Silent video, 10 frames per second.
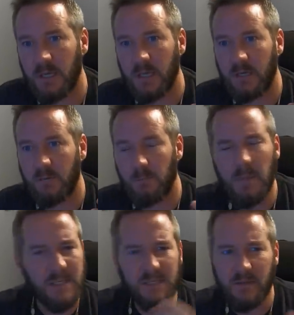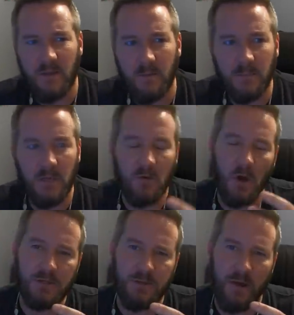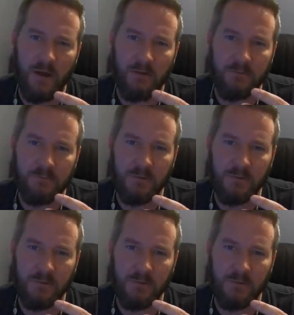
and mixing them can cause you to have